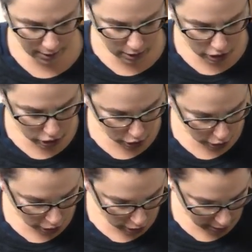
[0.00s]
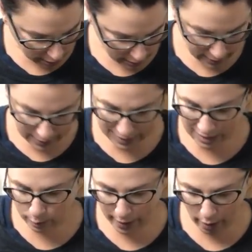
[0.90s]
skirt. I think it's
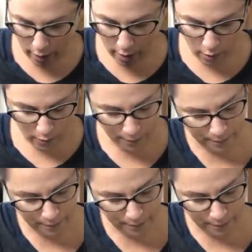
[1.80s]
Sparrow.